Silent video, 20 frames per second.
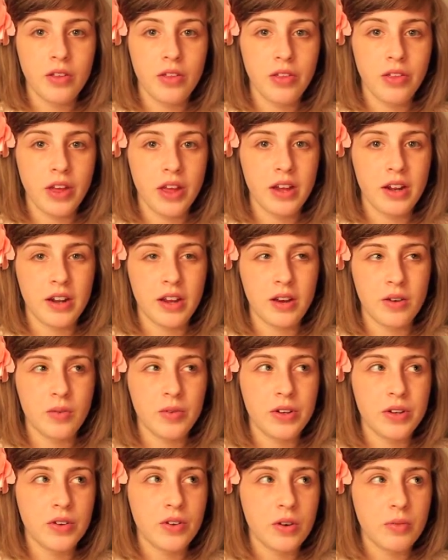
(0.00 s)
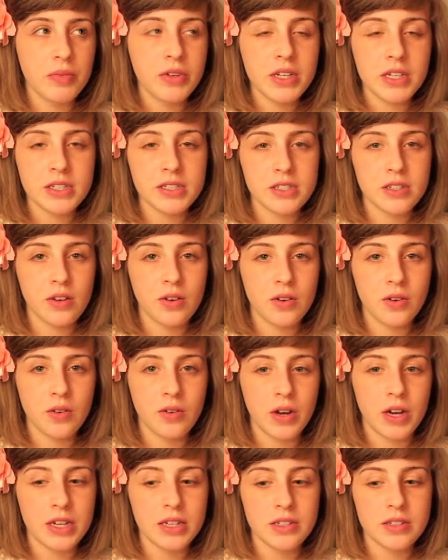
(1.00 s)
than I would normally,
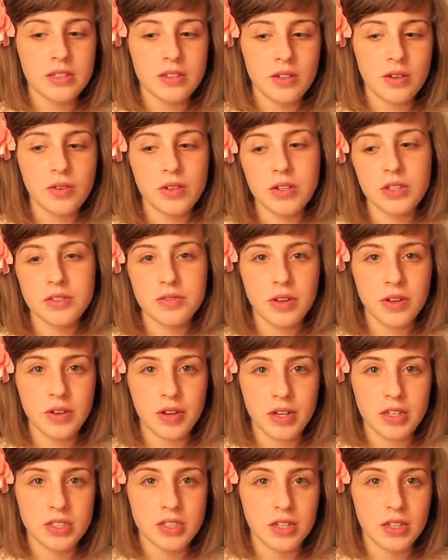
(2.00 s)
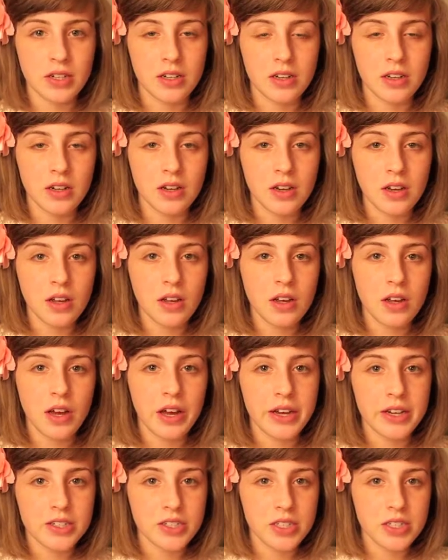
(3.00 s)
so I don't use foundation.
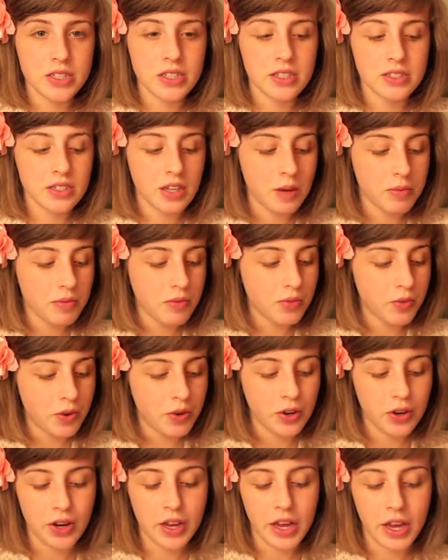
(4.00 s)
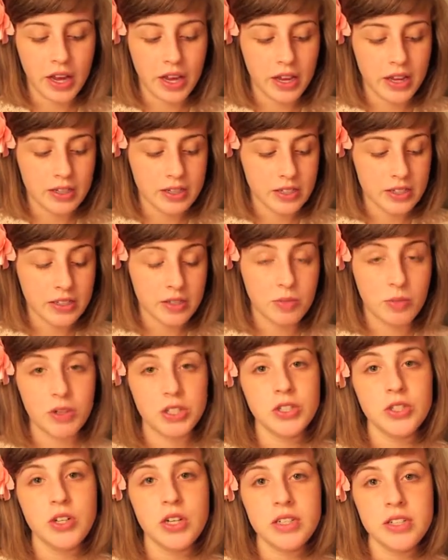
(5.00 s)
I usually just opt for a tinted
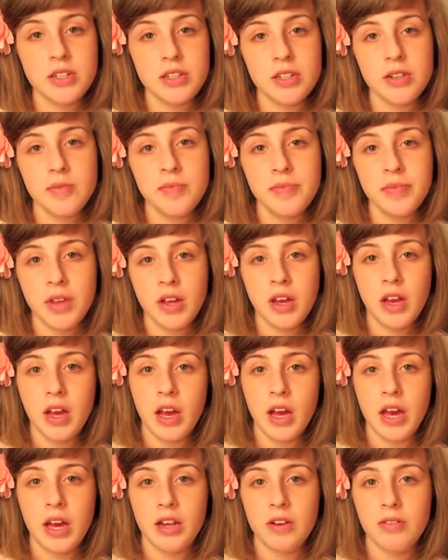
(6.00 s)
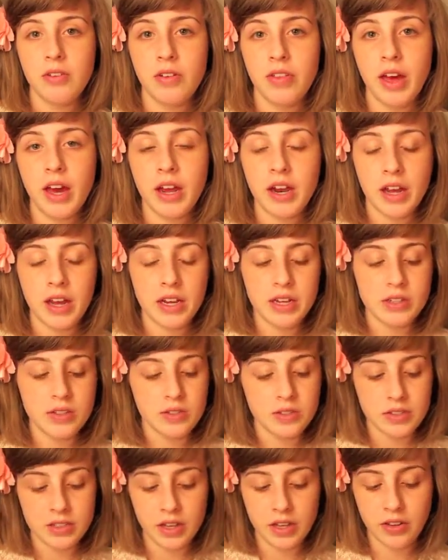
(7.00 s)
moisturizer, and for that I
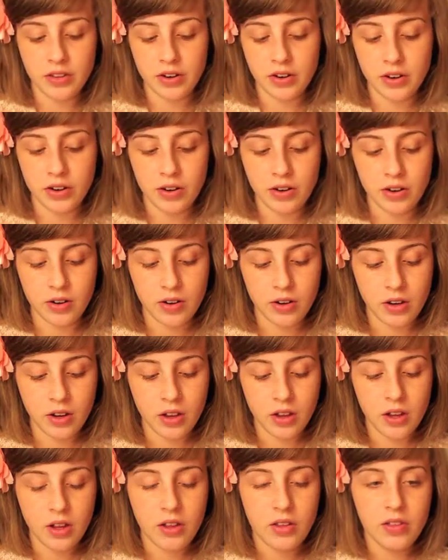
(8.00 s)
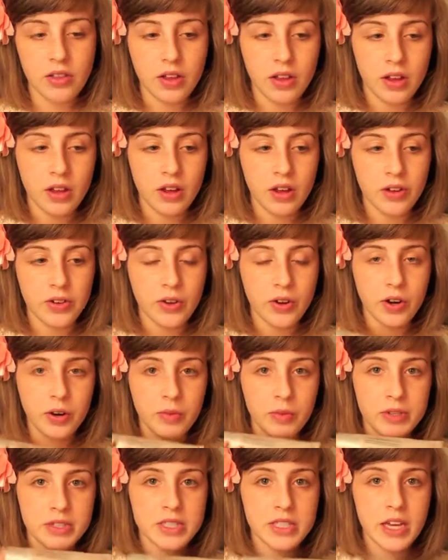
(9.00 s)
use either the
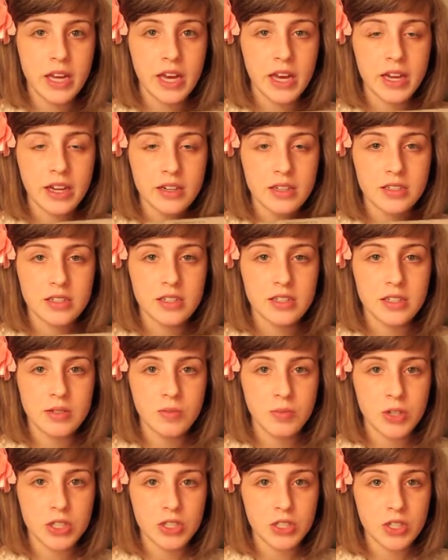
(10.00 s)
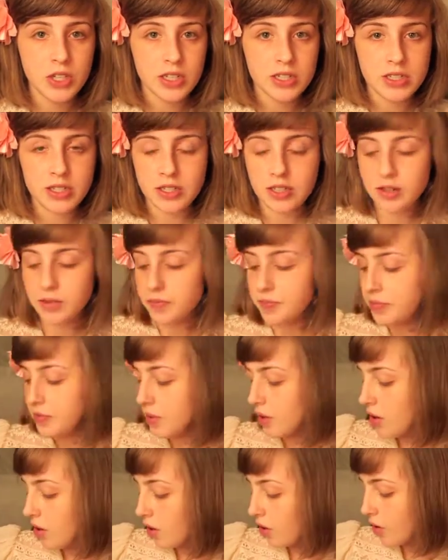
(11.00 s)
Mercier tinted moisturizer,
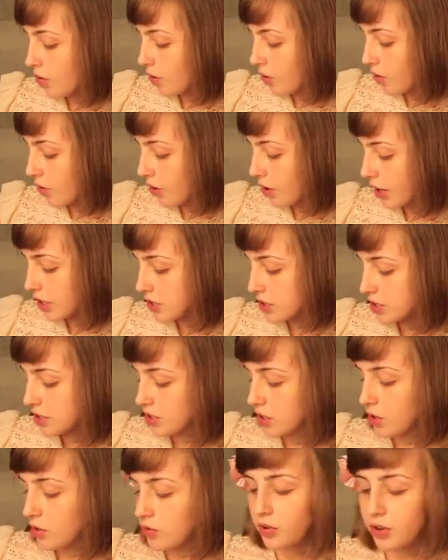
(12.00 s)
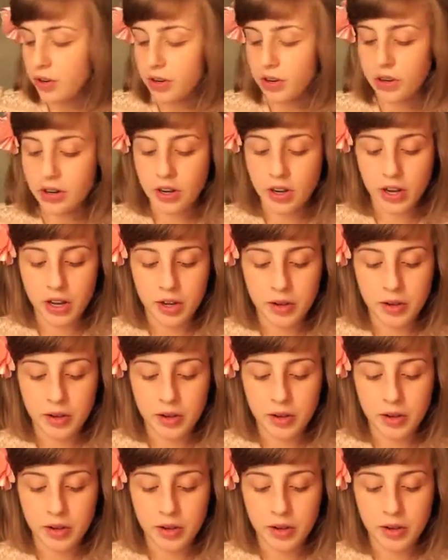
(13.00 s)
or I just go for